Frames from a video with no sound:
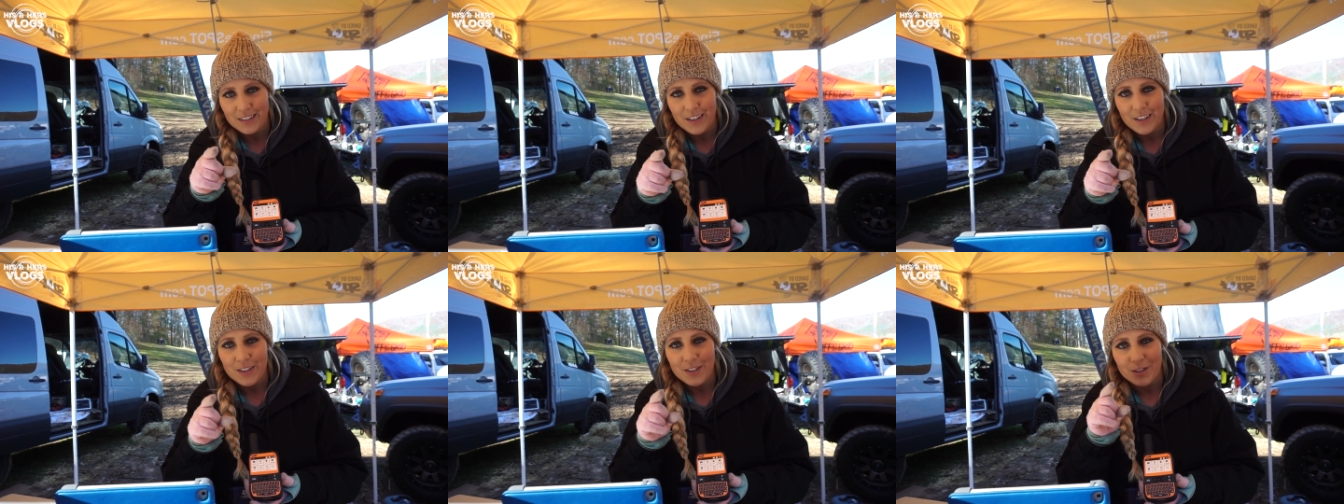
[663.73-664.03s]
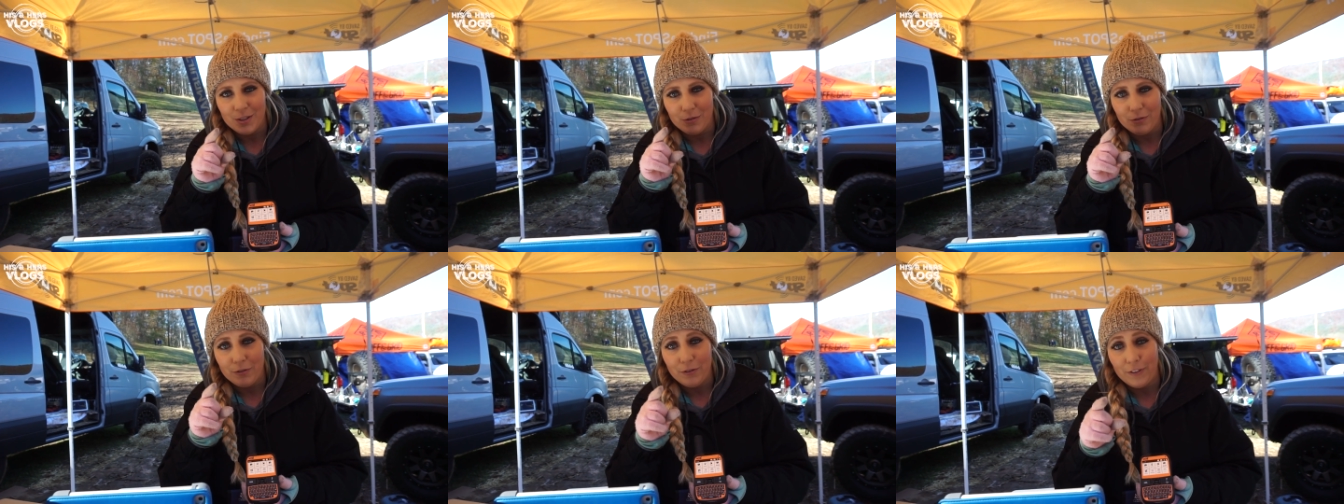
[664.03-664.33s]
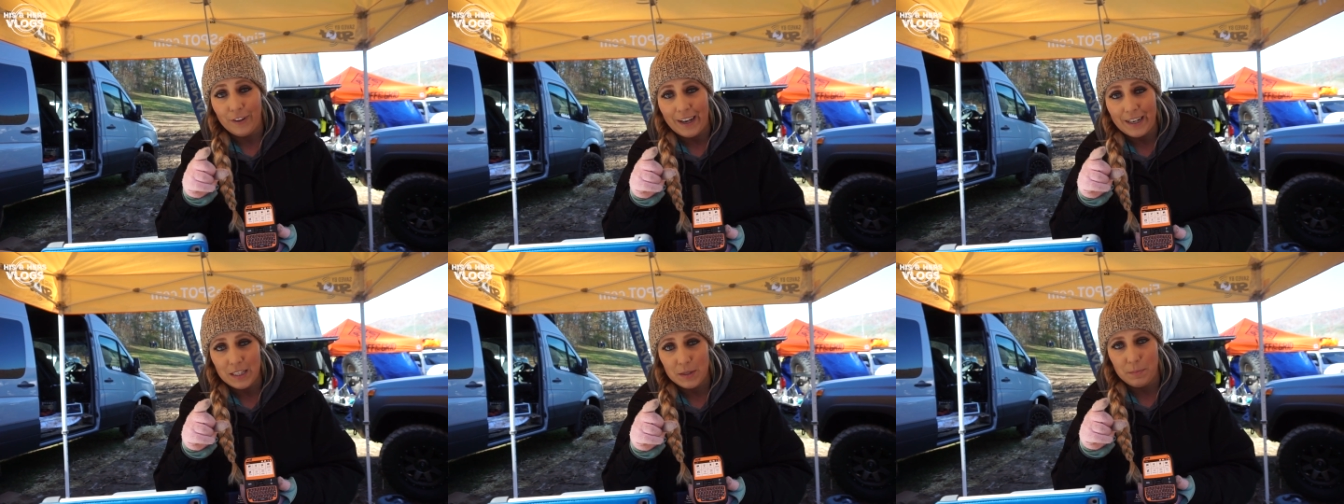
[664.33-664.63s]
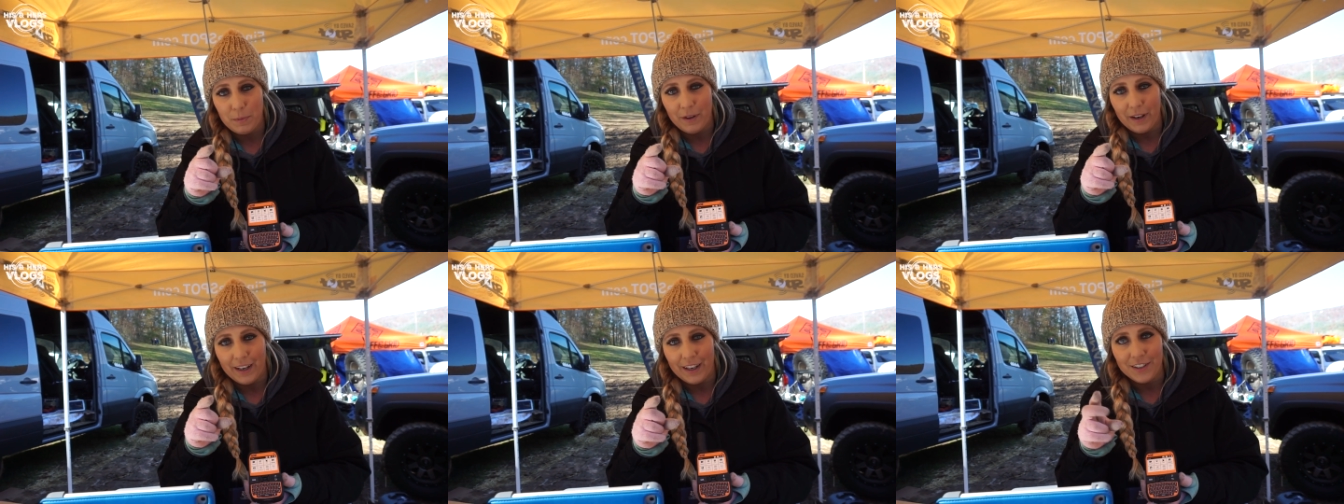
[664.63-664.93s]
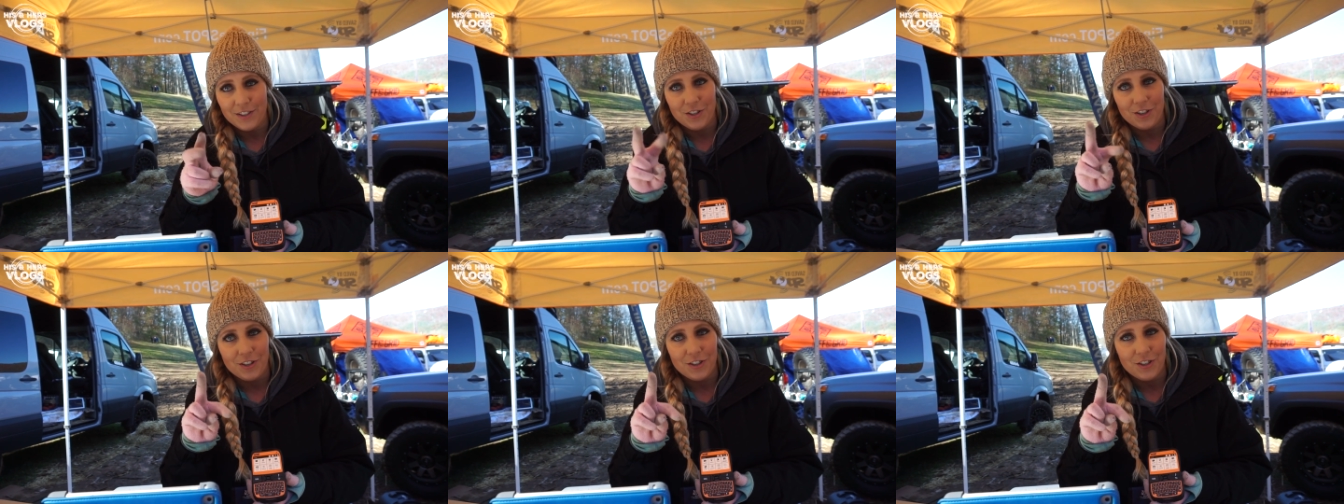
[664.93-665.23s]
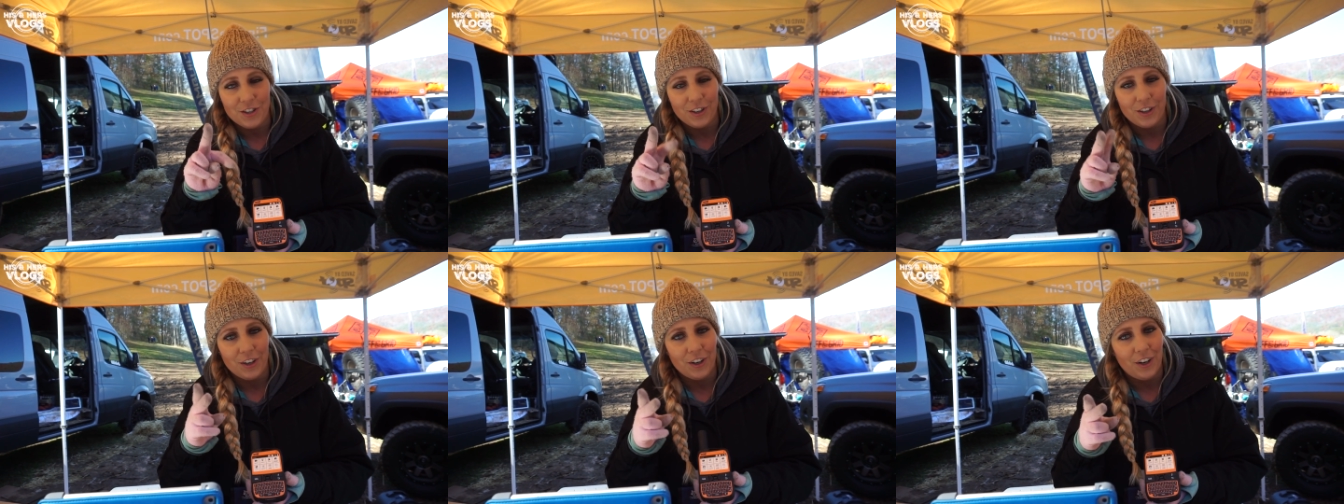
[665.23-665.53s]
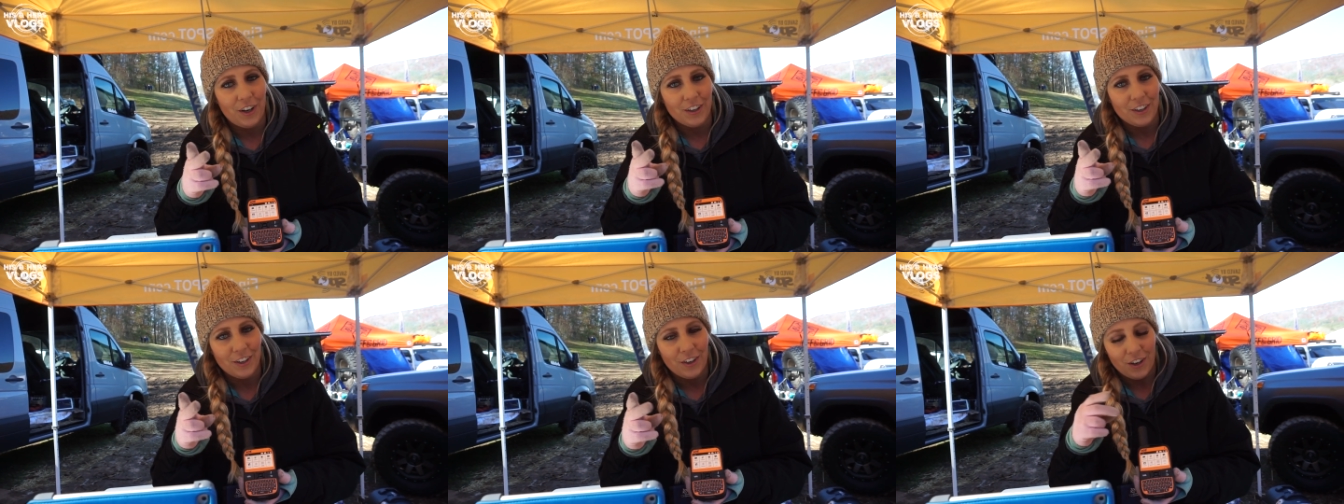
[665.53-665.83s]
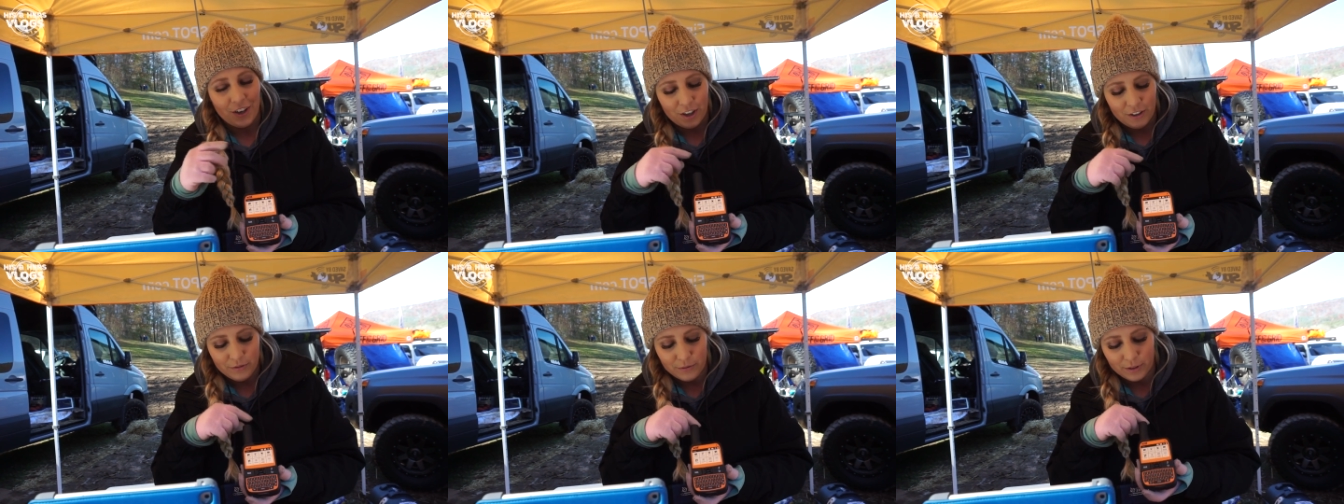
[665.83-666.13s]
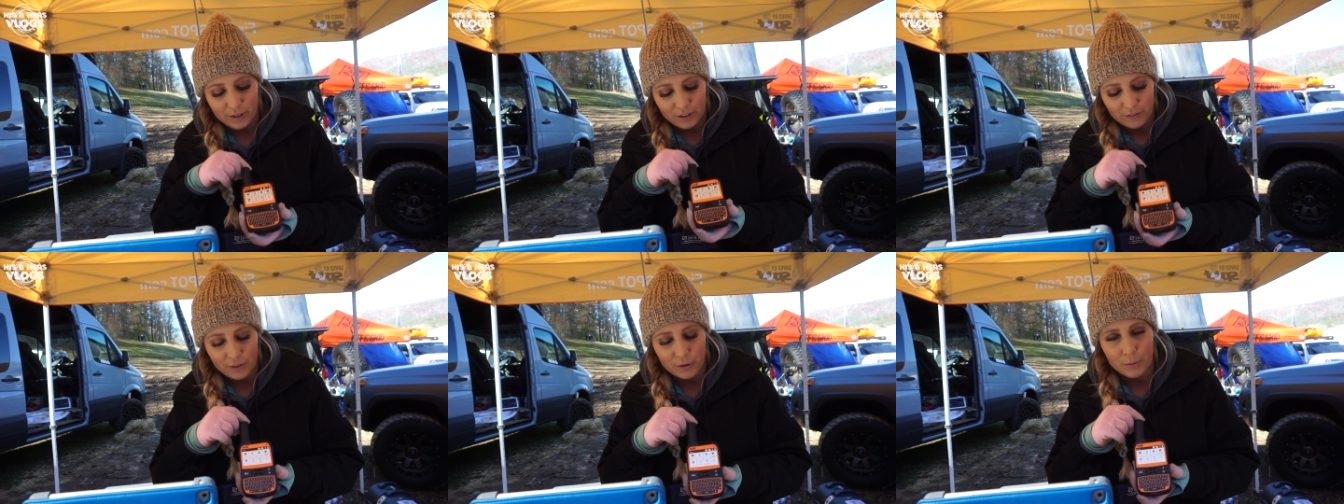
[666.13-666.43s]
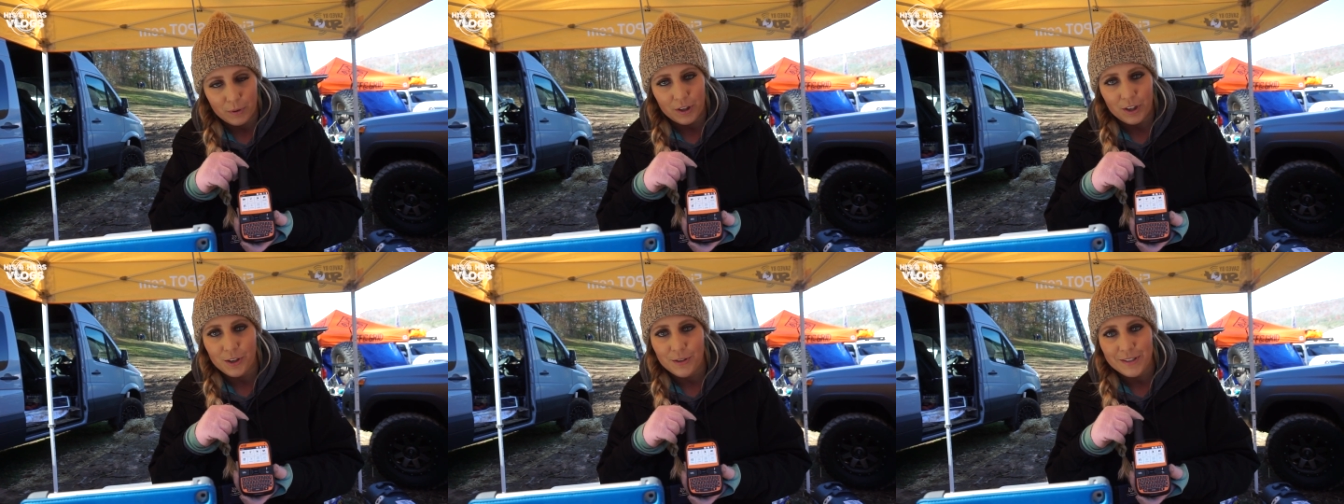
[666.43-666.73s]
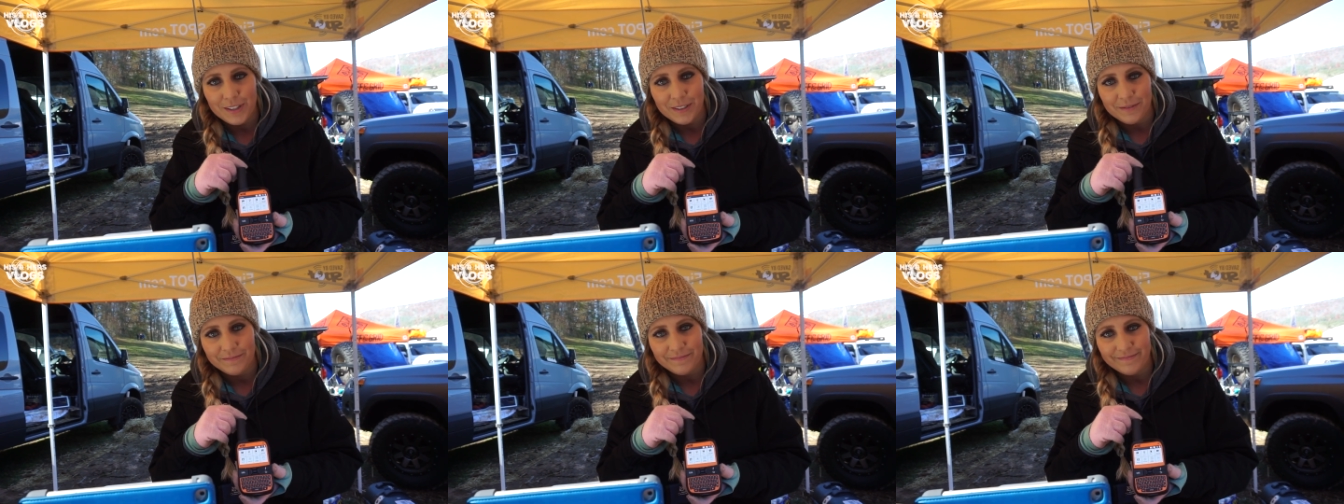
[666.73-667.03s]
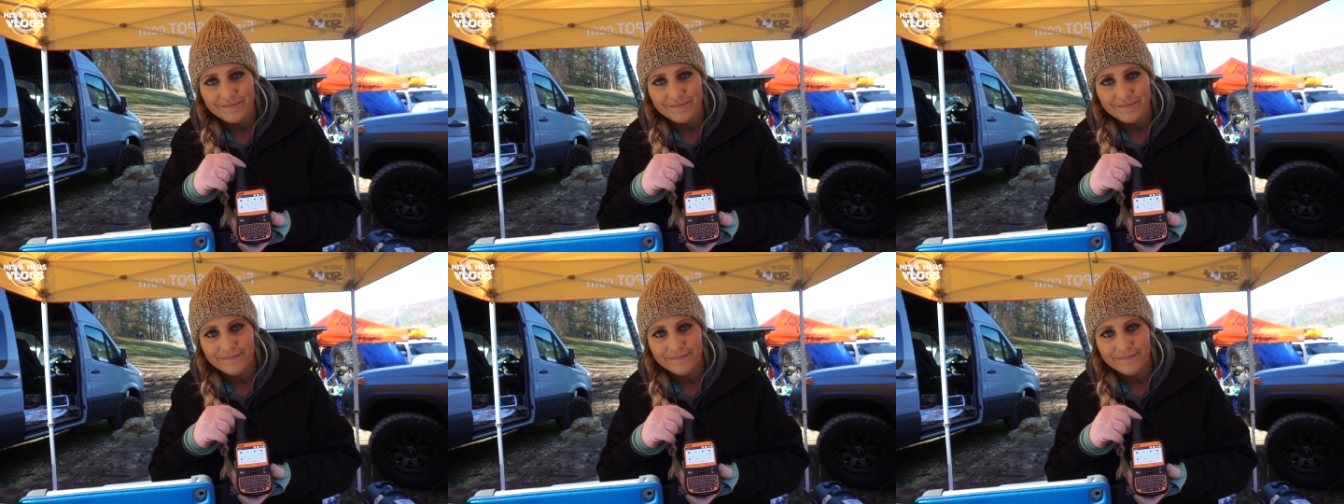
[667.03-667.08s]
Oh, really? So flex plans. You can turn it on and off whenever you want to use it.